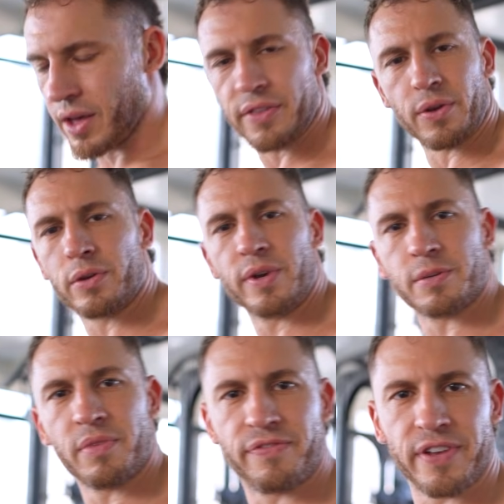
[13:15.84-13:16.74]
the only reason
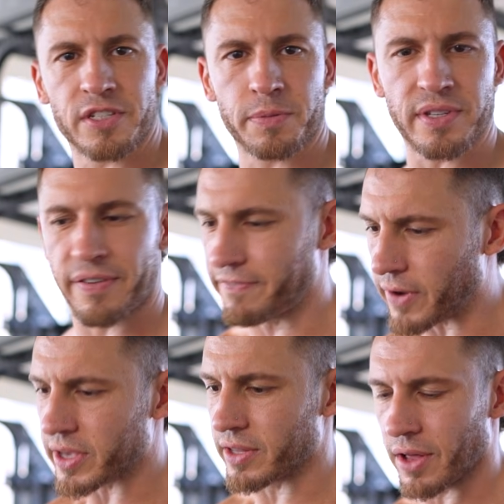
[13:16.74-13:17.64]
I'm in fitness is because I
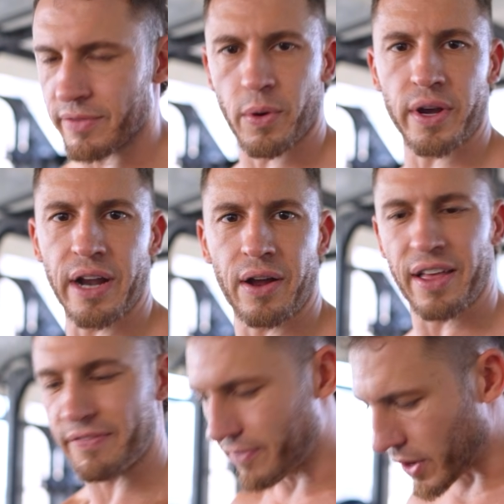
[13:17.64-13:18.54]
fucking love working out. I
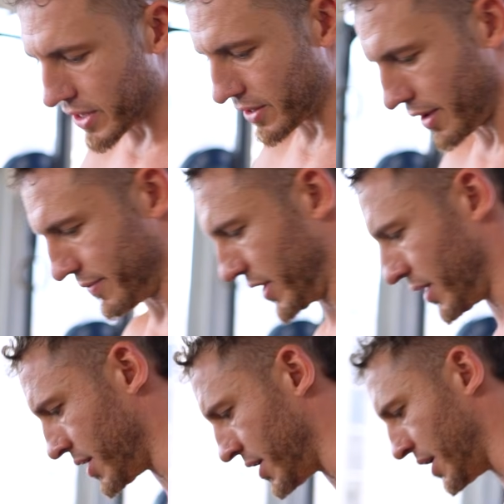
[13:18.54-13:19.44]
fucking love it.
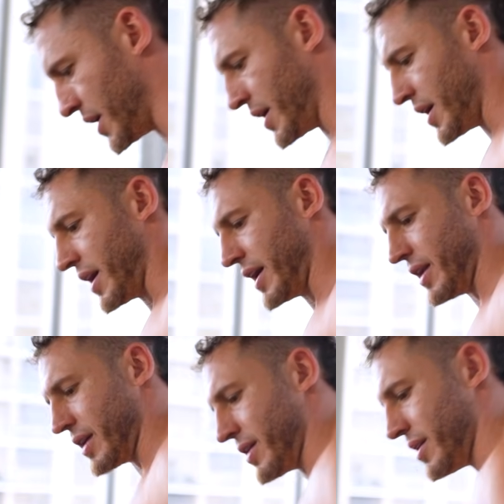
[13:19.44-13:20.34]

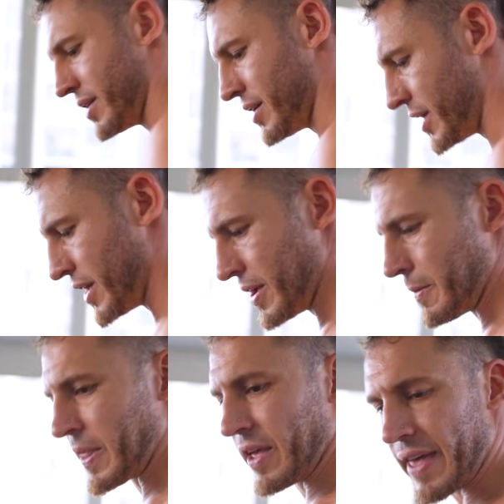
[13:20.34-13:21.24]
And
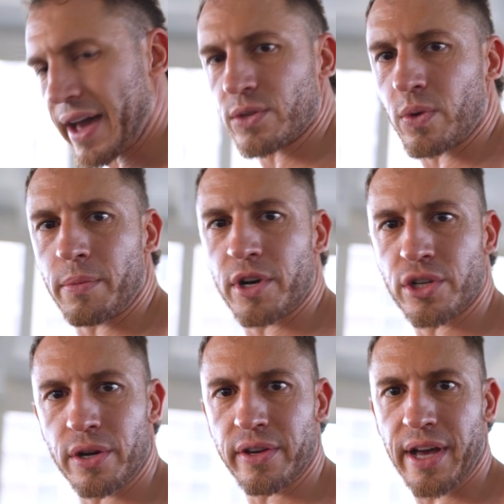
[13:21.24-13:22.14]
that is what I'm gonna
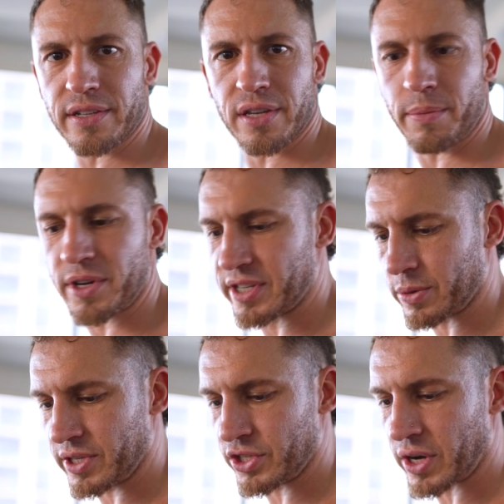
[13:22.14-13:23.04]
show you guys. I'm gonna stick
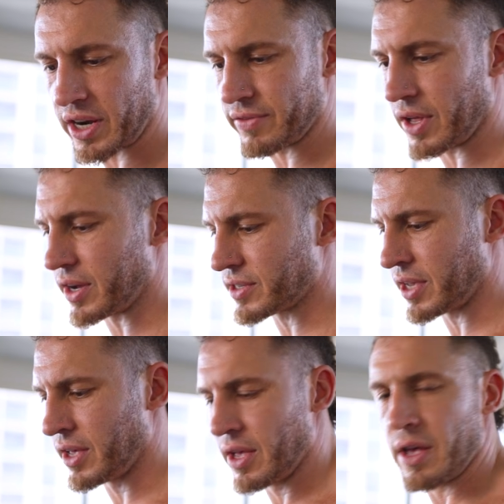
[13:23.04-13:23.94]
with these training vlogs.
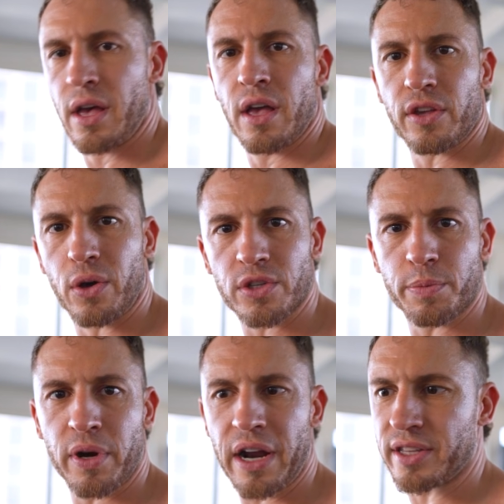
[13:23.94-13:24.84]
The goal is to
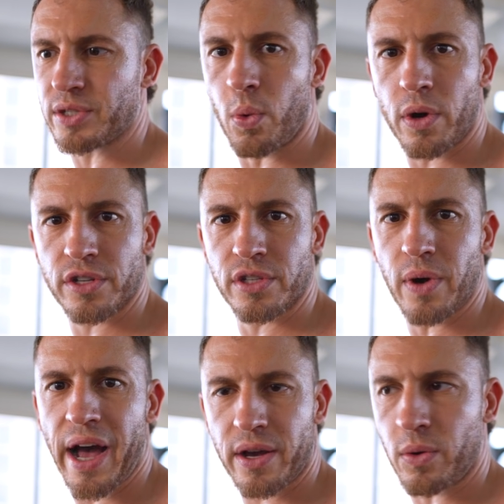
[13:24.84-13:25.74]
put out at least 1 or 2
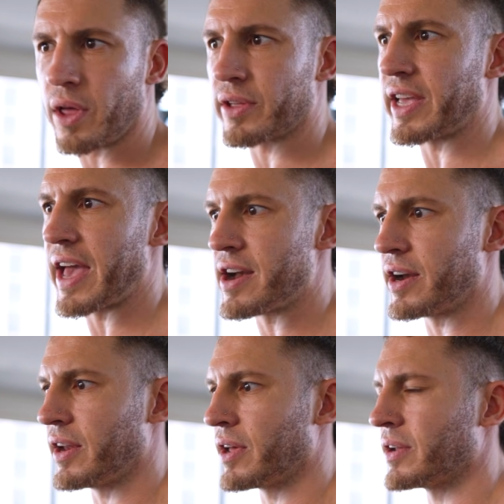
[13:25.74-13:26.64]
high quality
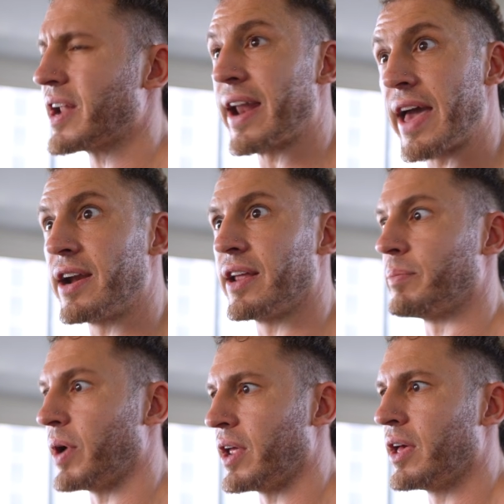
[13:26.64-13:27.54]
not edited,
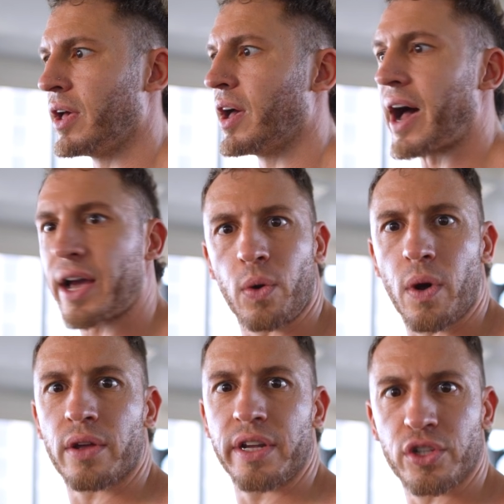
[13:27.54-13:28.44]
but high
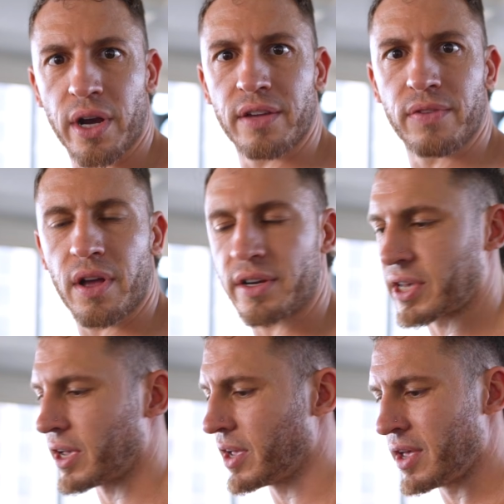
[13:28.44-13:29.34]
quality training vlogs
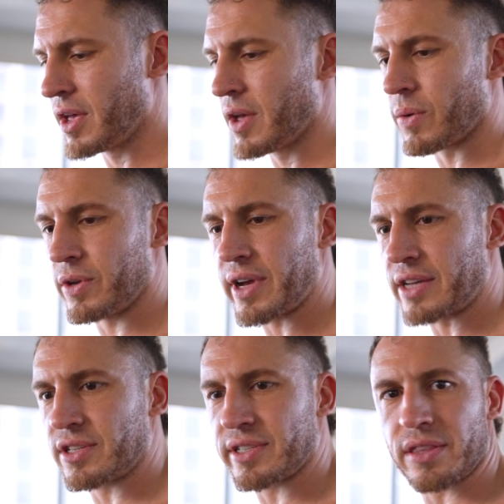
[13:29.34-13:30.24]
where you
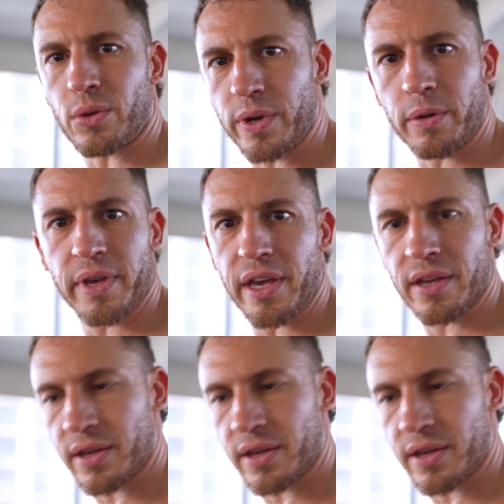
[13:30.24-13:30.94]
guys just get the real me,